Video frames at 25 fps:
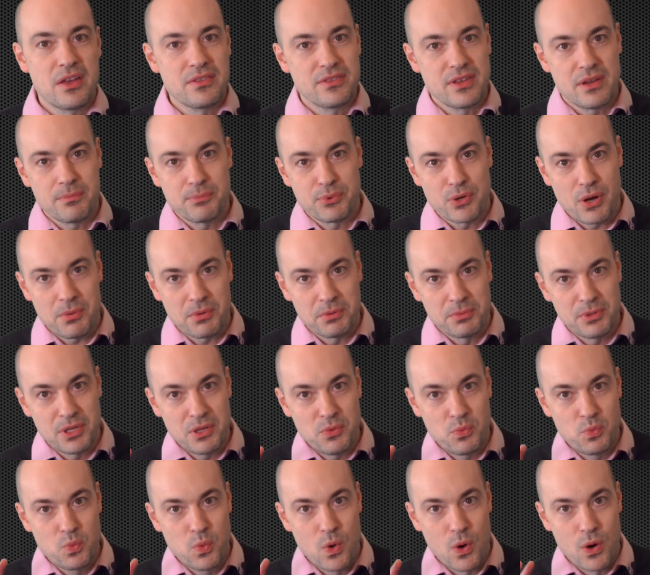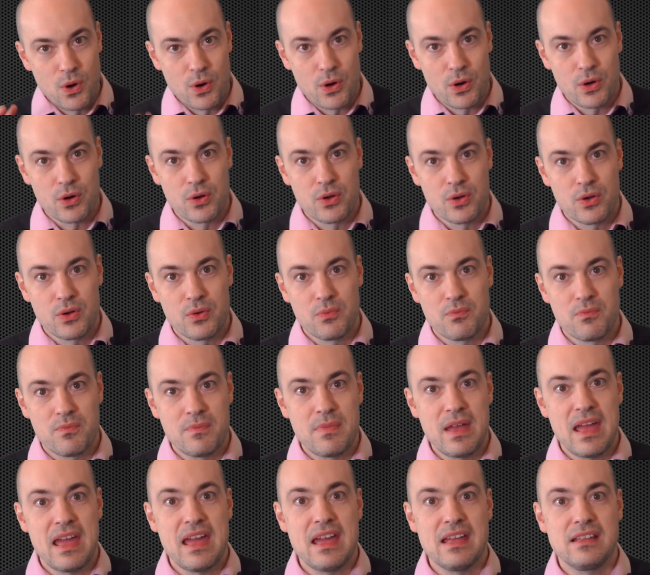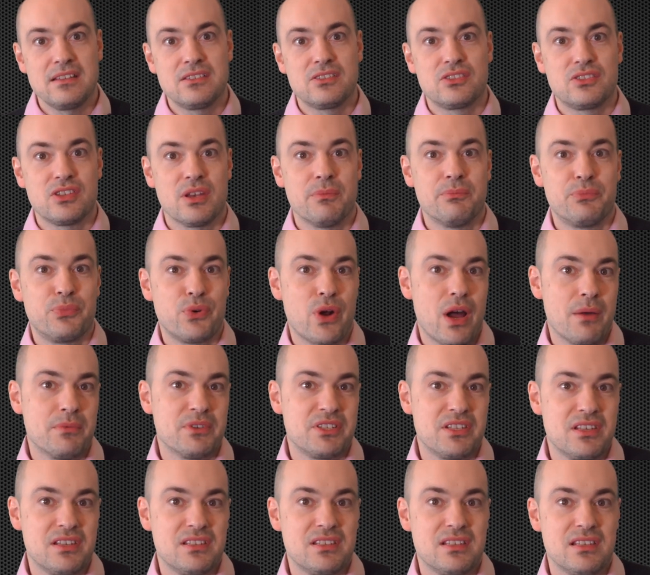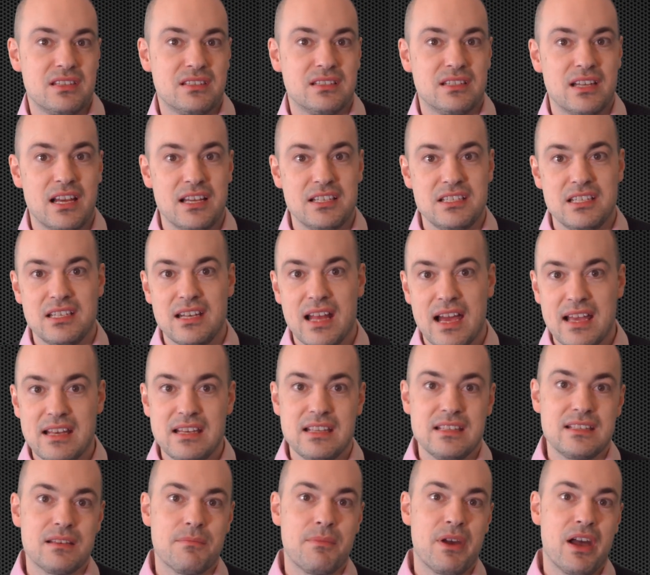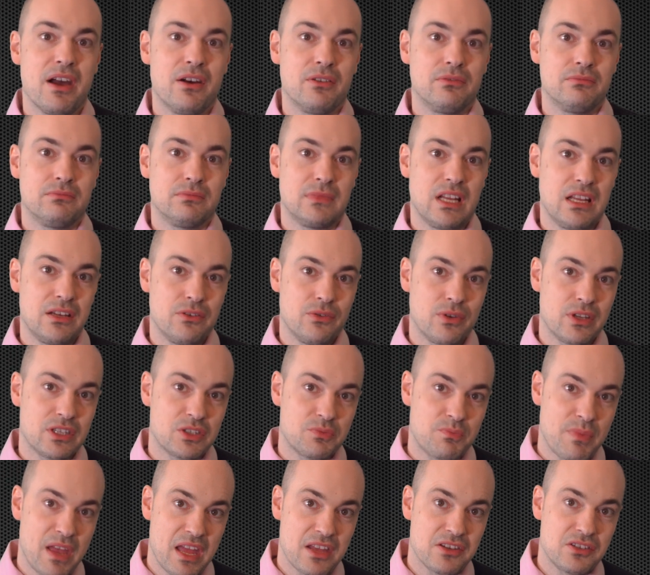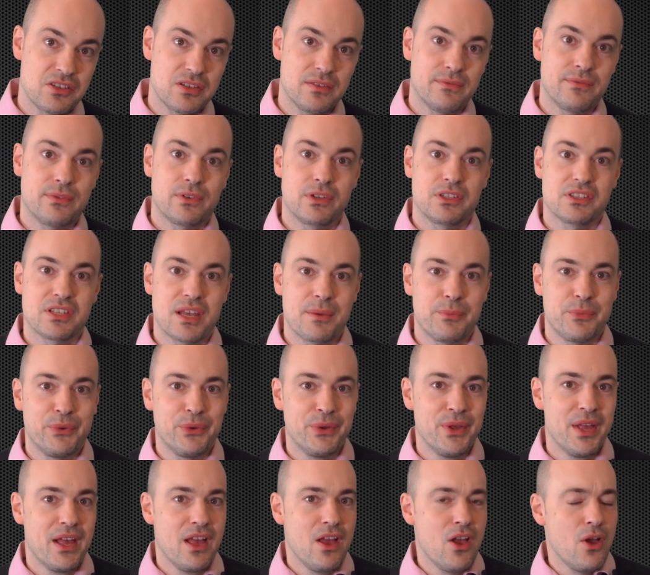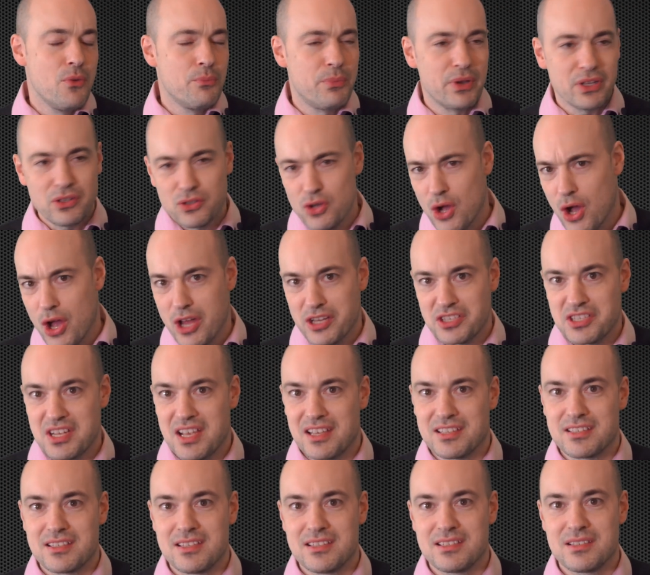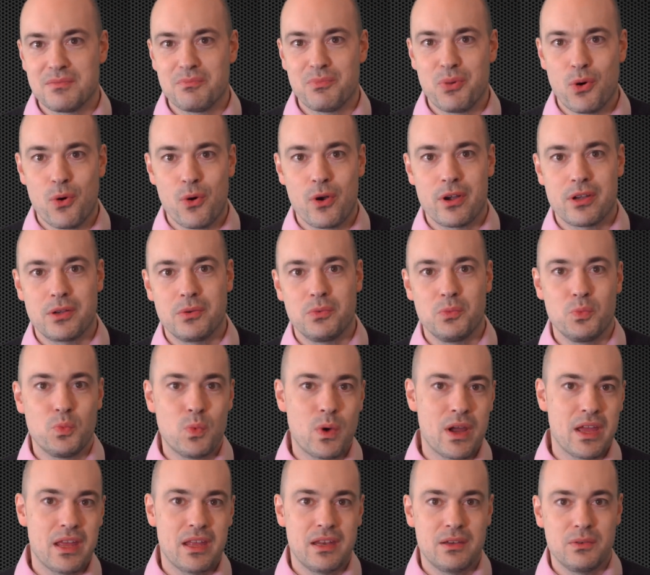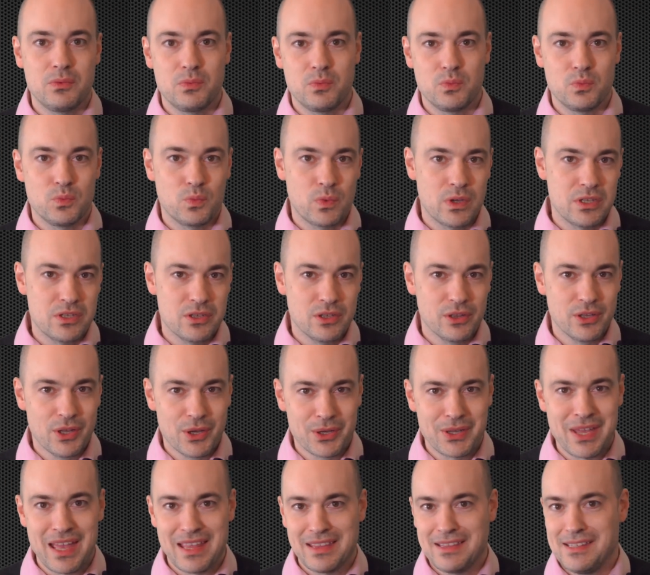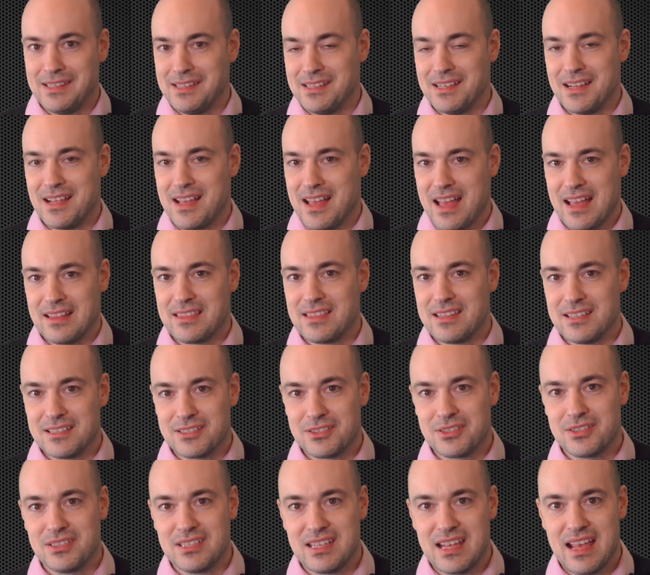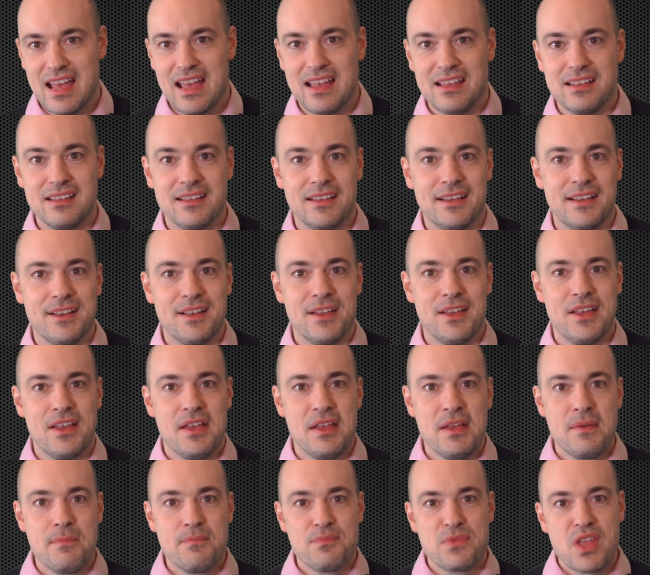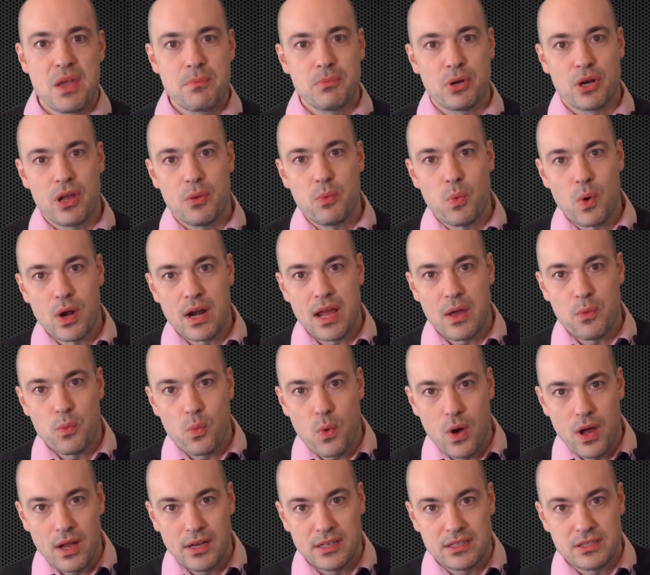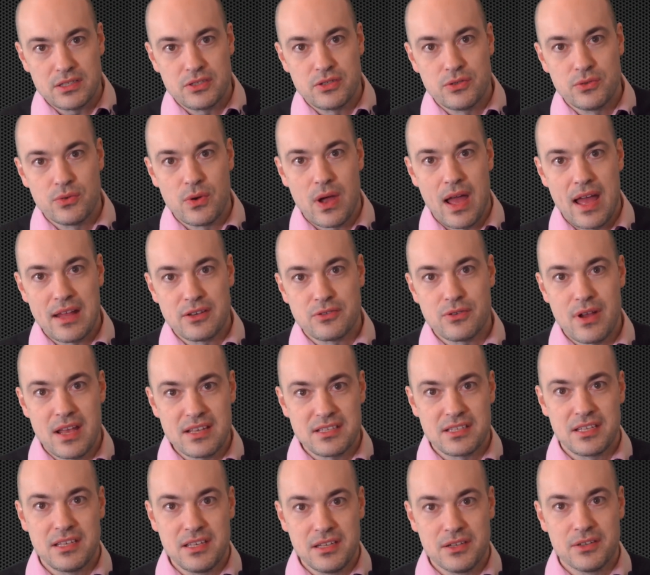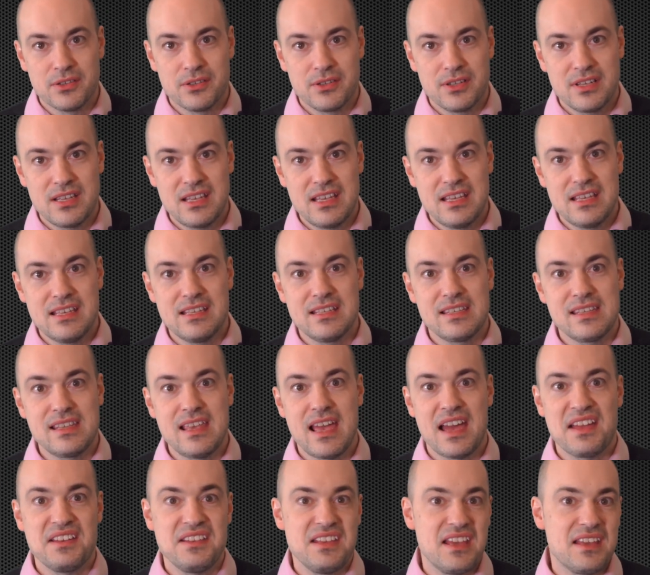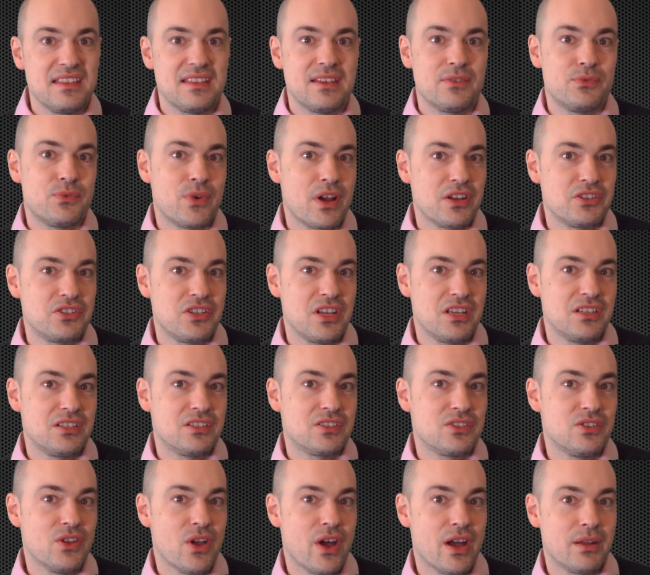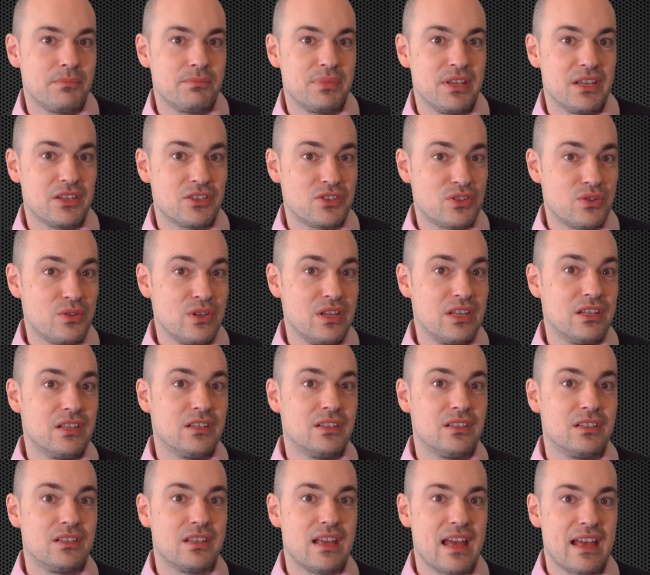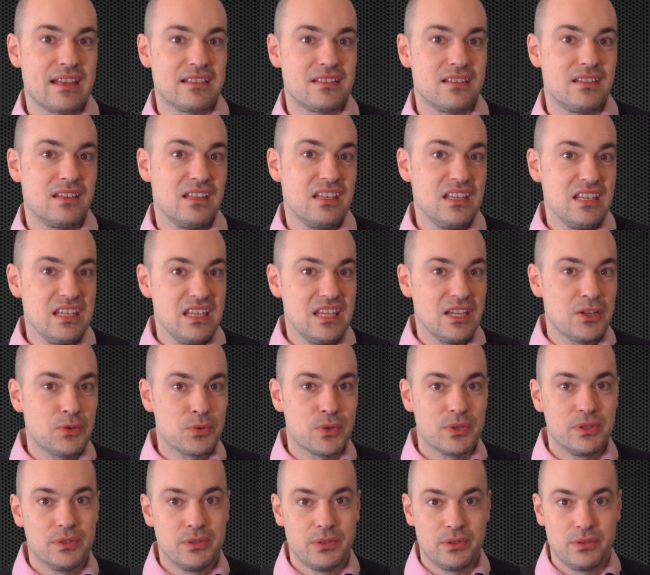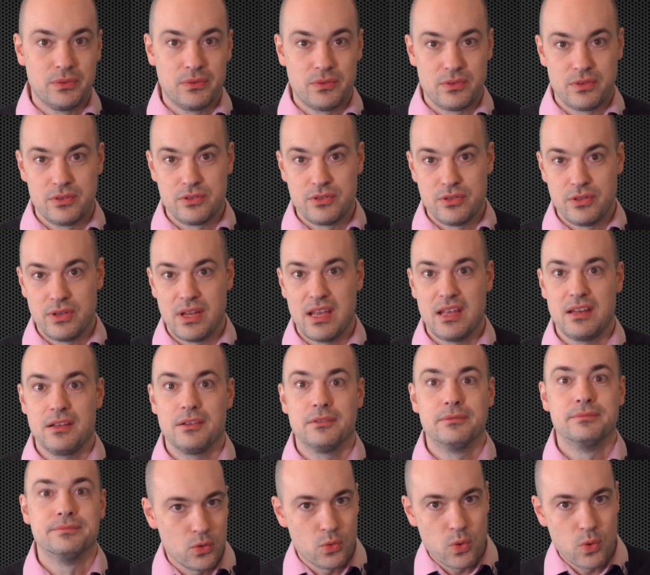There probably were made some promises in the 1990s about NATO expansion, for example, but context is important when you look at this today. But what I want to address here is the idea that Russia is not being treated as an equal to NATO.